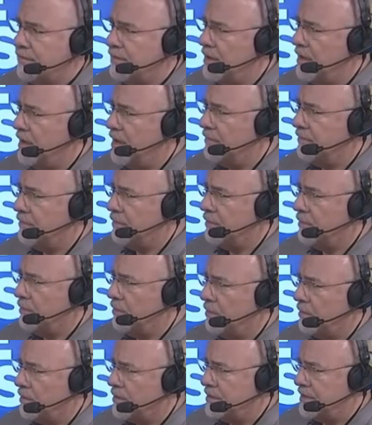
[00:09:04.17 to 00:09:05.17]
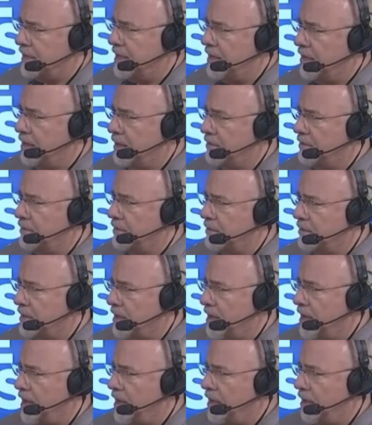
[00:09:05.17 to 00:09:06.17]
effort or talent that they
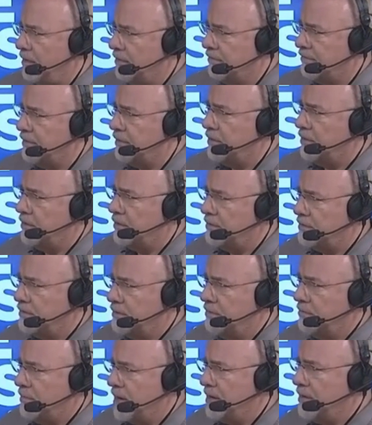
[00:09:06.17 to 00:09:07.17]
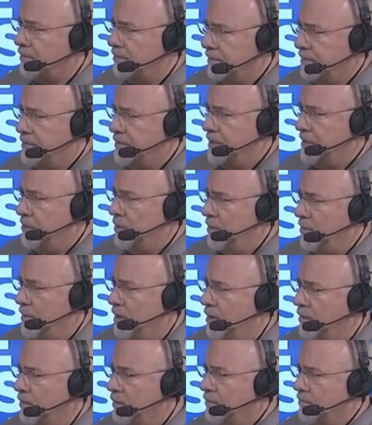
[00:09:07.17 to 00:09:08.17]
have to make the same
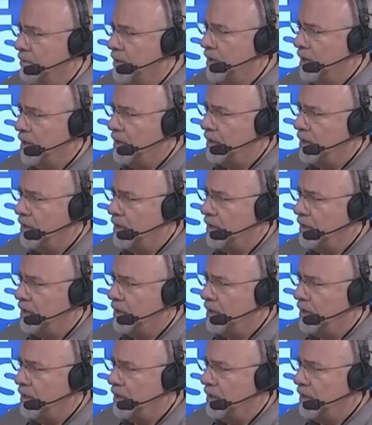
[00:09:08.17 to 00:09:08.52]
amount of money and